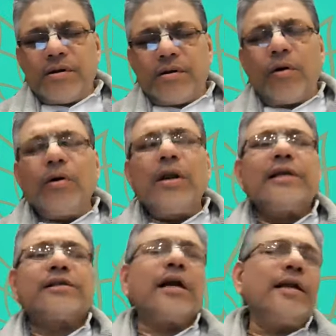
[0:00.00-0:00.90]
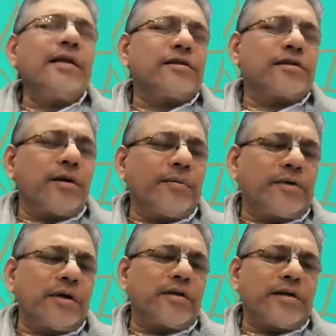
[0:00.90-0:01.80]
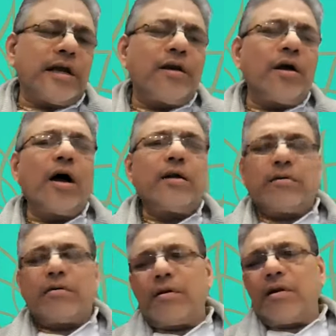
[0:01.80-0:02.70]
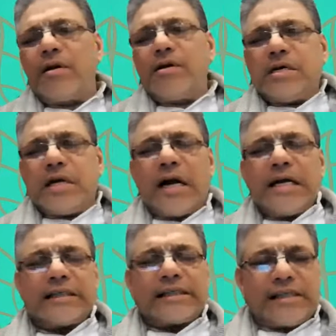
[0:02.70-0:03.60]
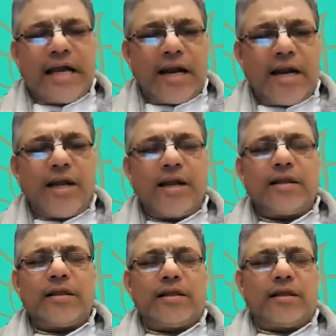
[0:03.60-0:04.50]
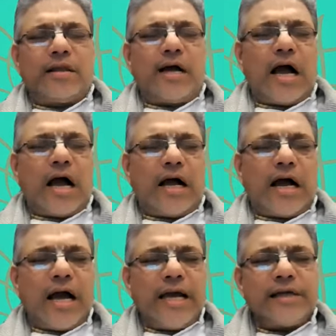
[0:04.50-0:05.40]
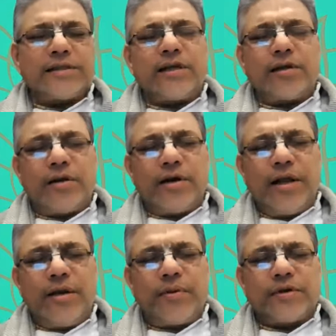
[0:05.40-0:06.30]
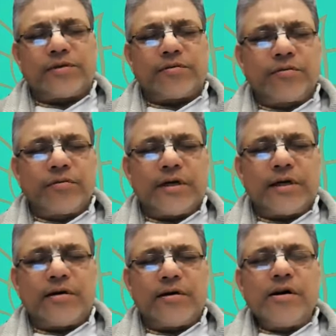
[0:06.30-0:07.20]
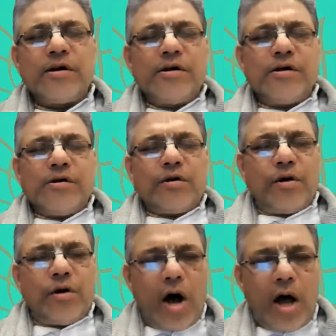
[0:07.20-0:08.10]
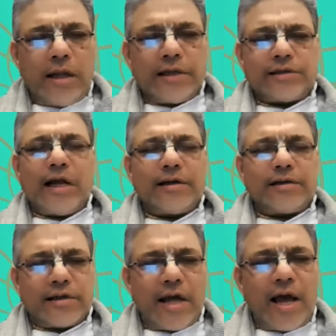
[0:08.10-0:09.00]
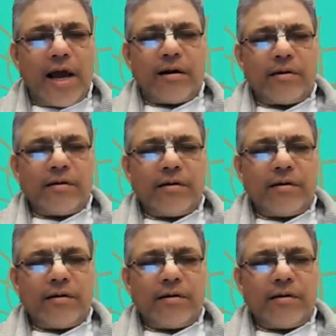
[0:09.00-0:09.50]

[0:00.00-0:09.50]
Only studying the scriptures and not understanding the highest or the deepest rooted knowledge that is there,